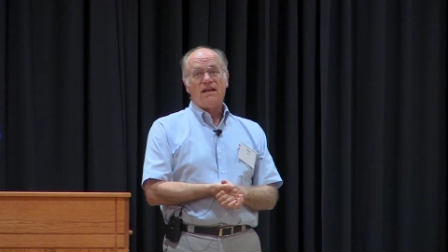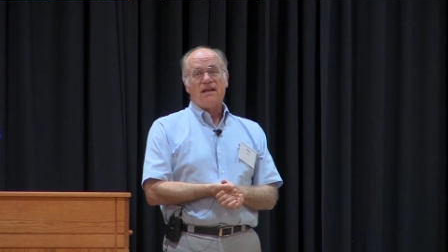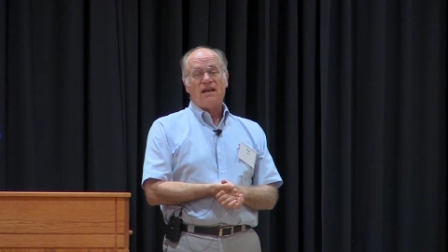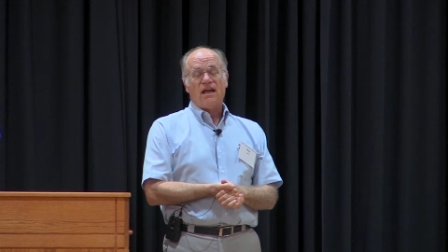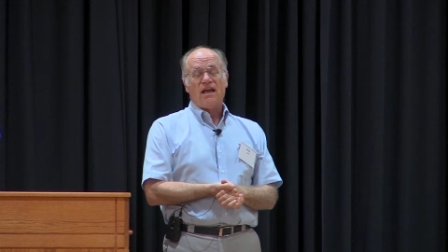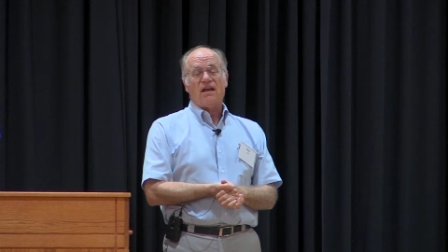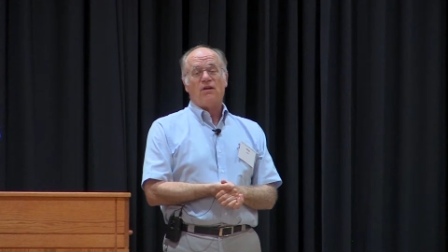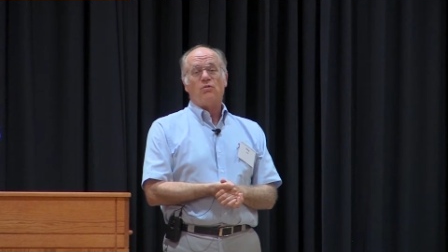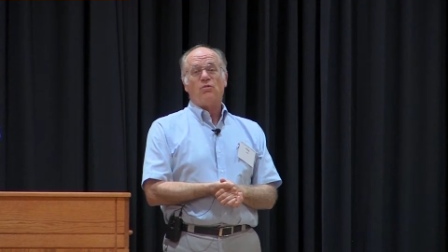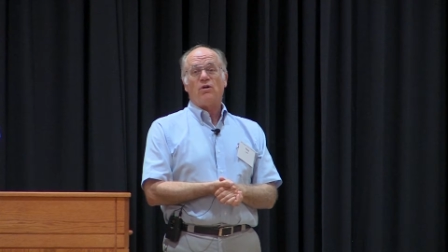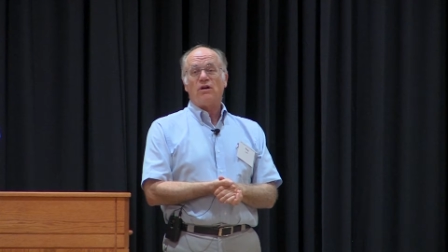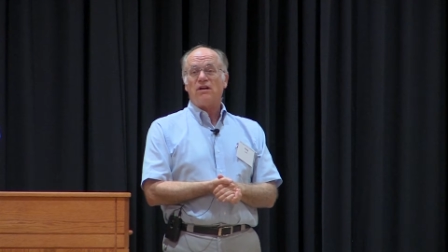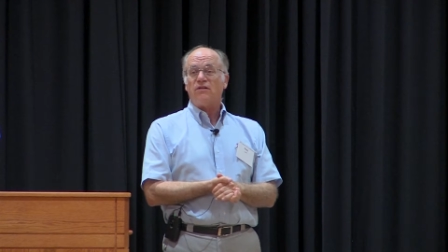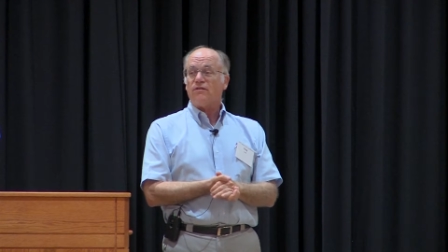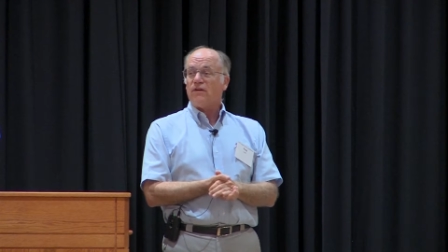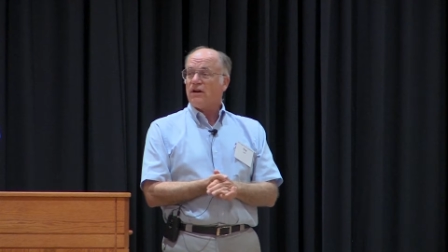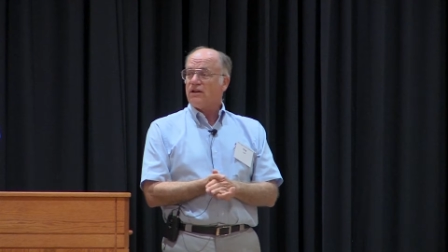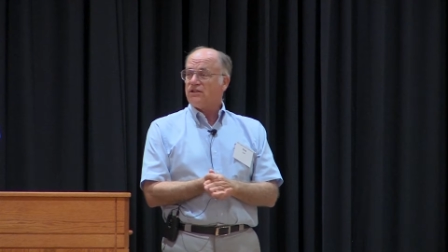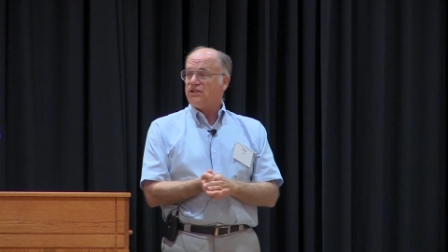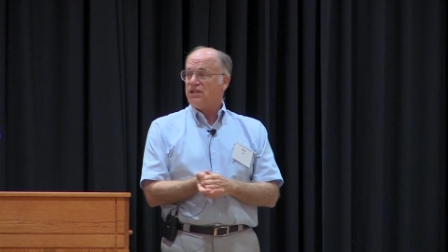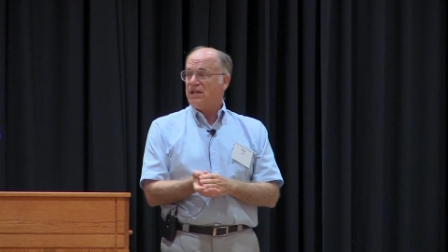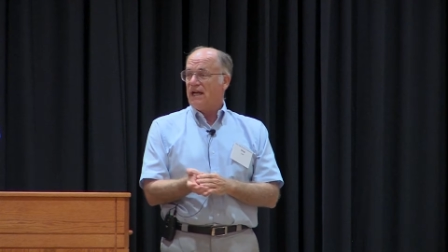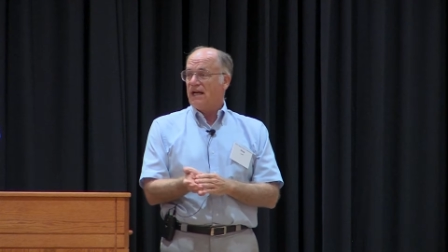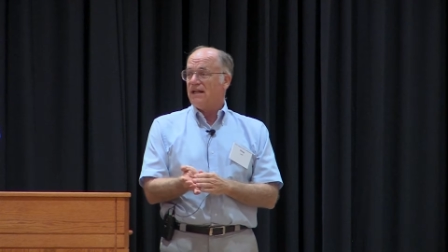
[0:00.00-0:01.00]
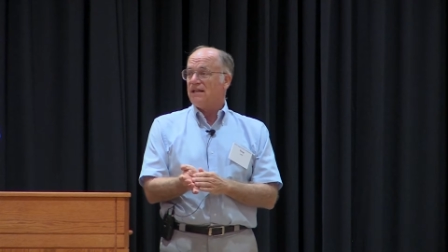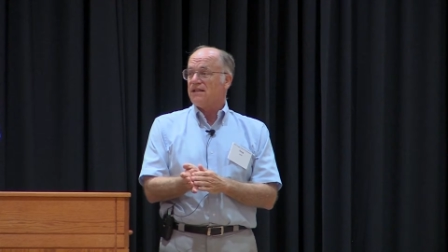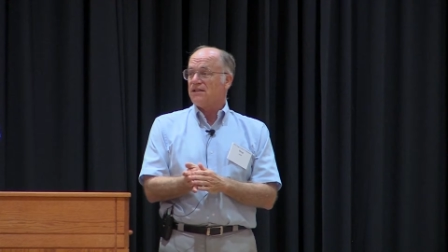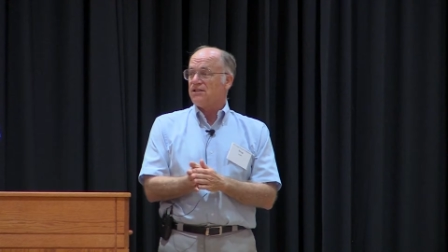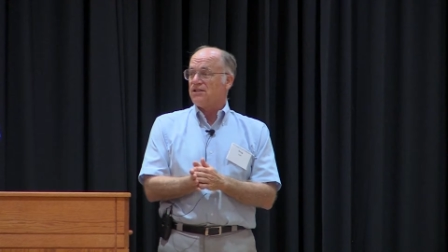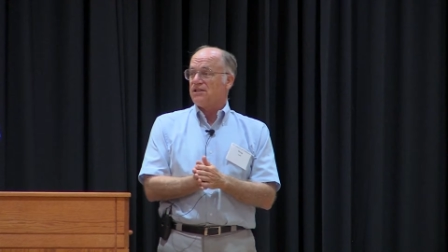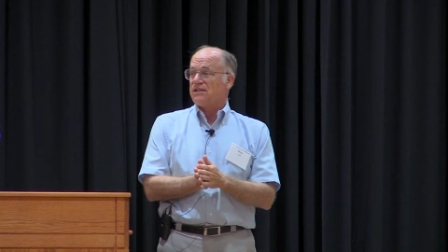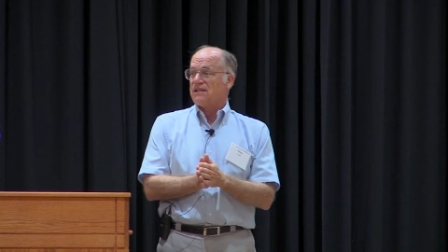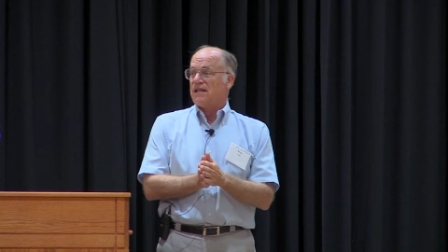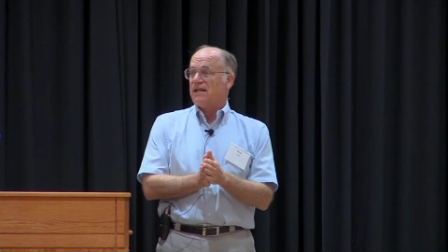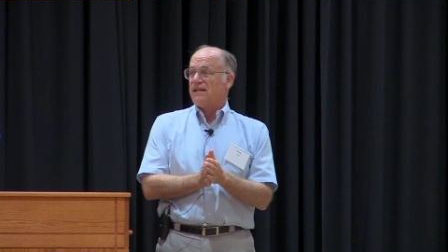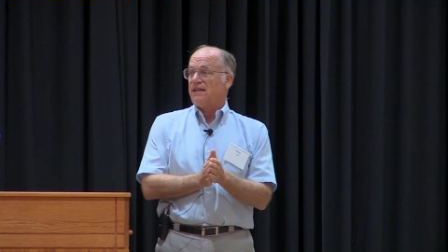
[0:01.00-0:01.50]
And one of our
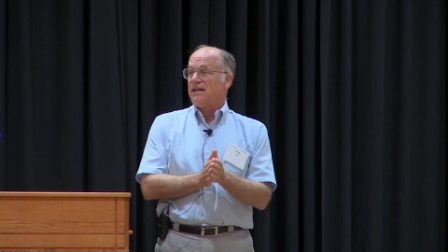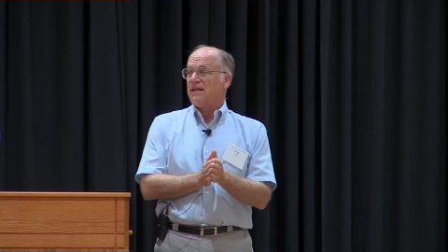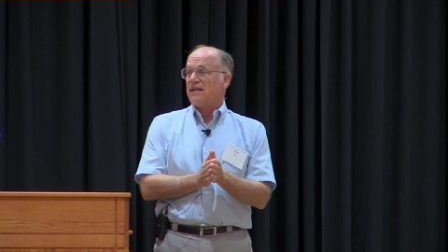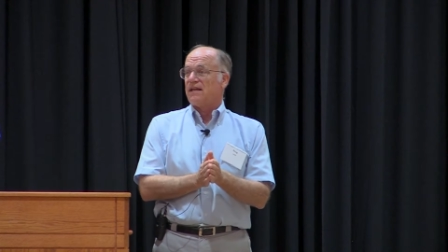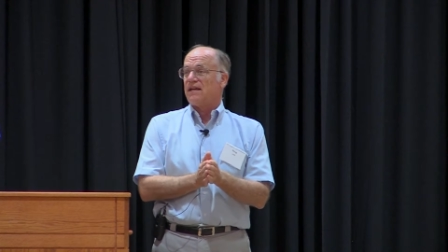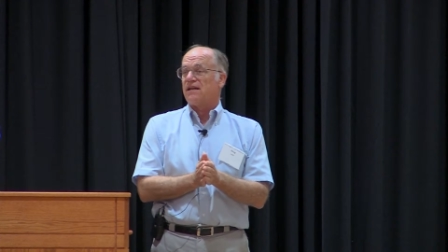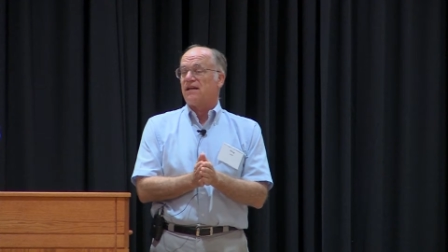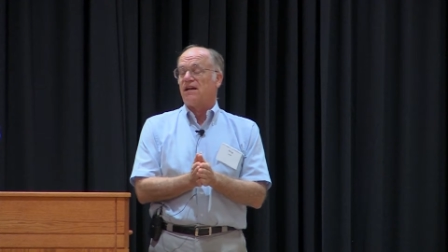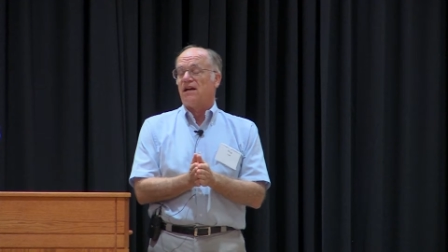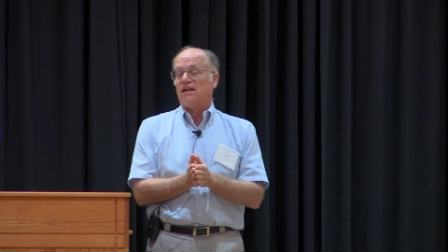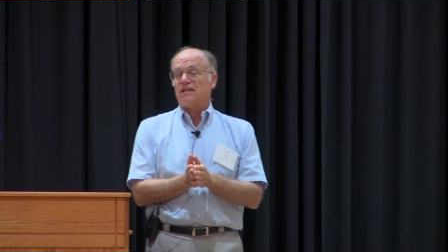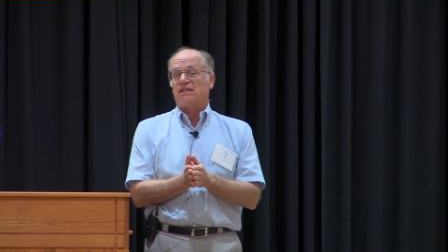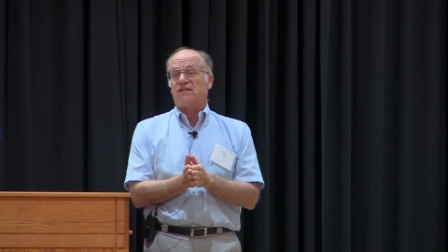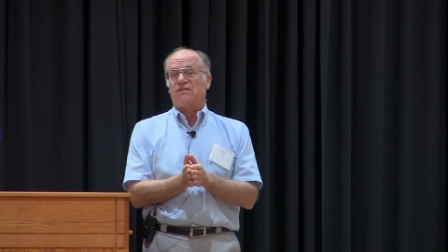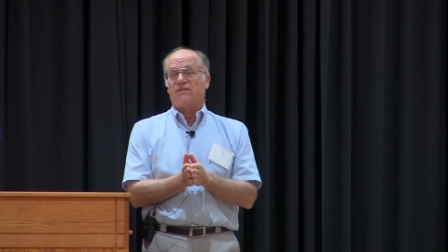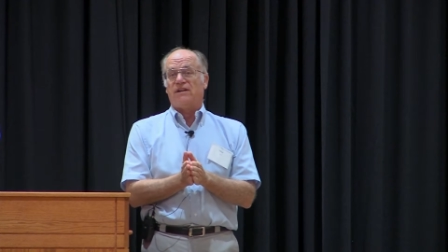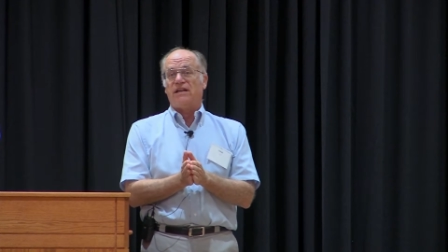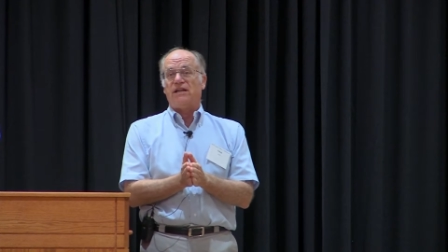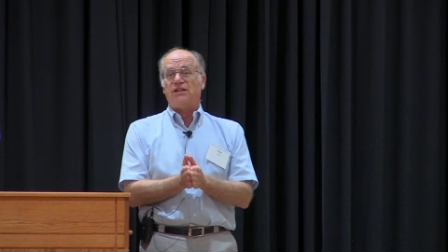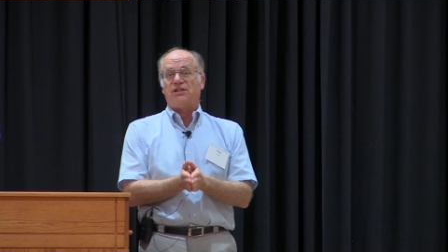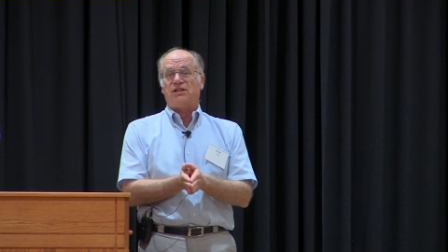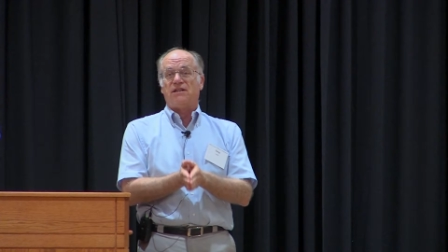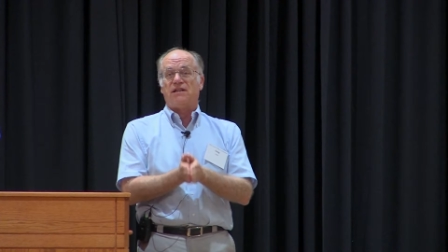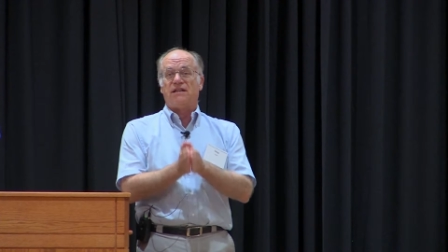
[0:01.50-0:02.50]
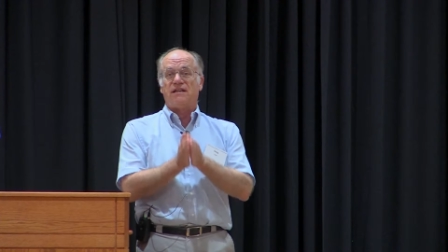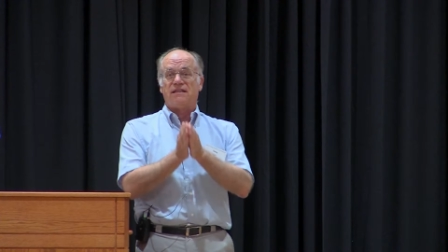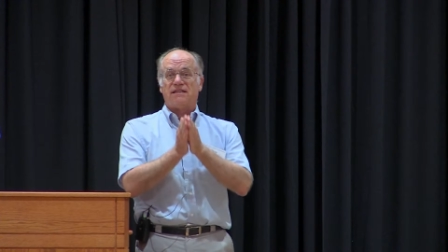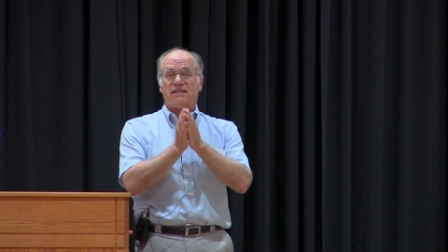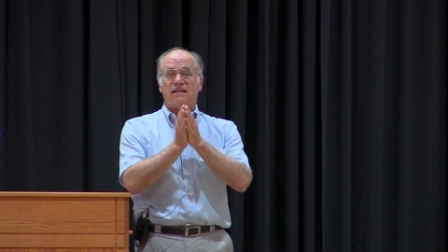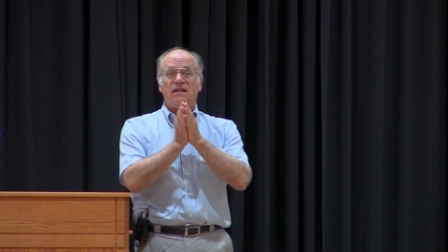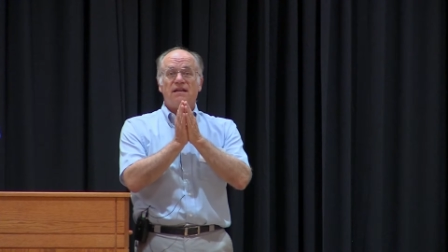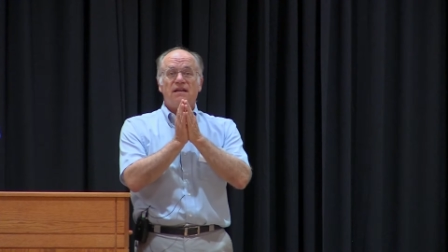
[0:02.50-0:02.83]
challenges, I think, in conservation is